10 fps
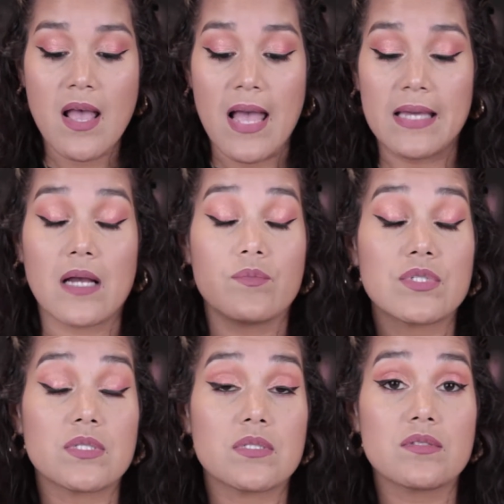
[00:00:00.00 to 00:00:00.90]
and I
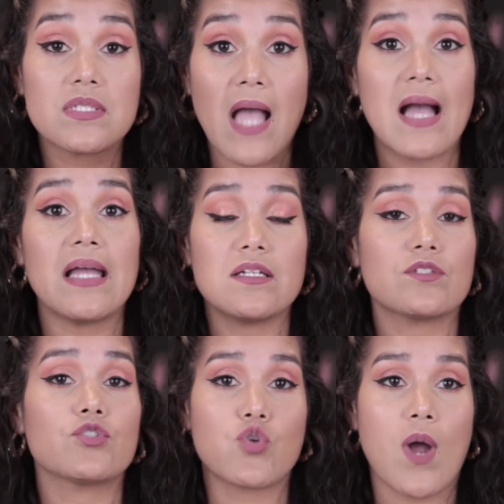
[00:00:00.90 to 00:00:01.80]
was dying
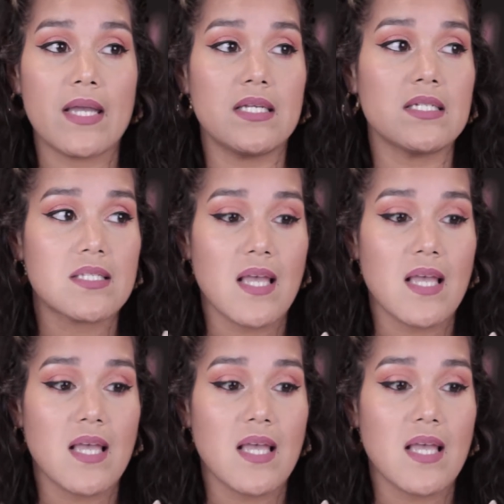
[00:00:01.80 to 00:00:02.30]
to try it,